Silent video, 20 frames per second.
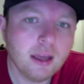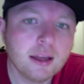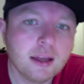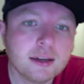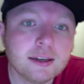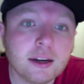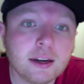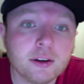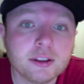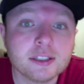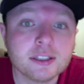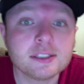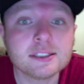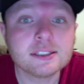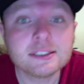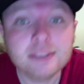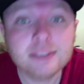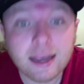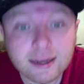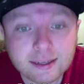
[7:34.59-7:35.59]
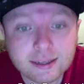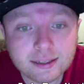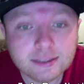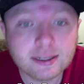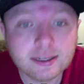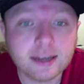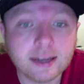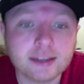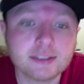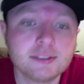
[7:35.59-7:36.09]
Now in the second
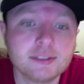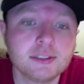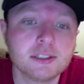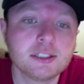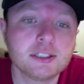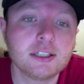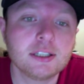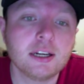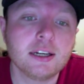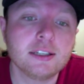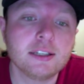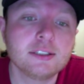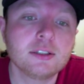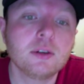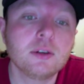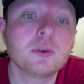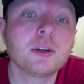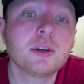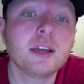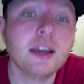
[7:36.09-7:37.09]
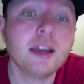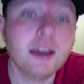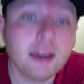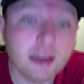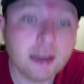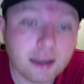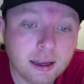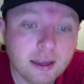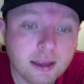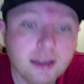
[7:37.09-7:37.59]
exercise,
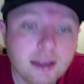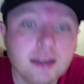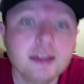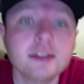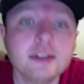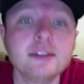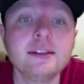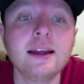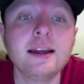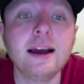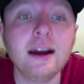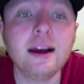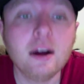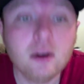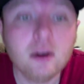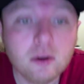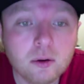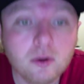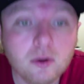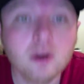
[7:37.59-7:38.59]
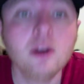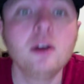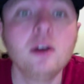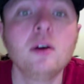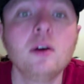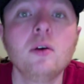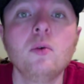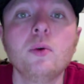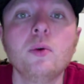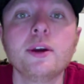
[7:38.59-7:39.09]
okay, now
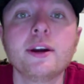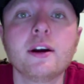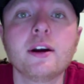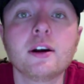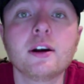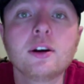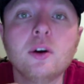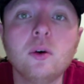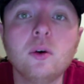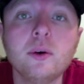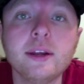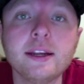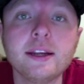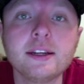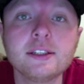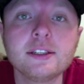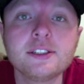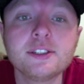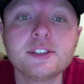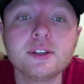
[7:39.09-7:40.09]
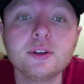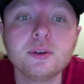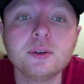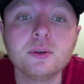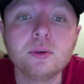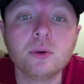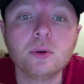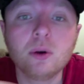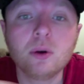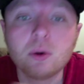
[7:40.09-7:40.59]
we are going
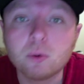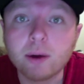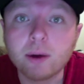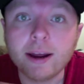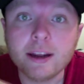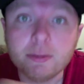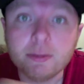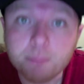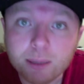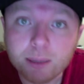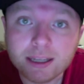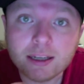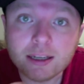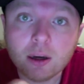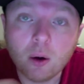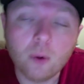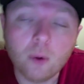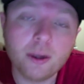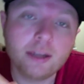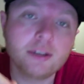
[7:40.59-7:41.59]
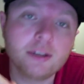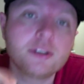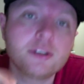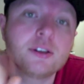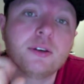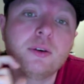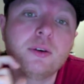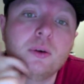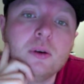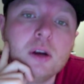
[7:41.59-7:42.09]
to write be going
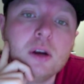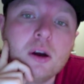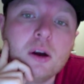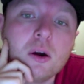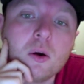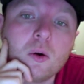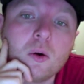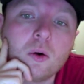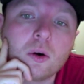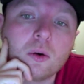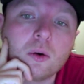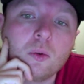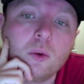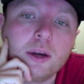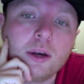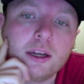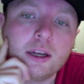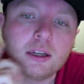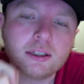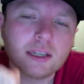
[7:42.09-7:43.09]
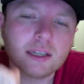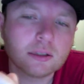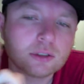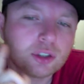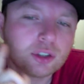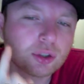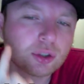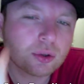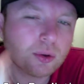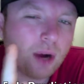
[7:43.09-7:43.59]
to or will. Now
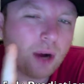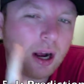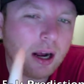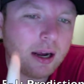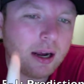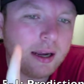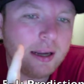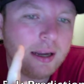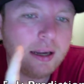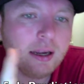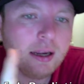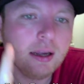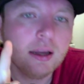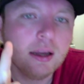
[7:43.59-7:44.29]
try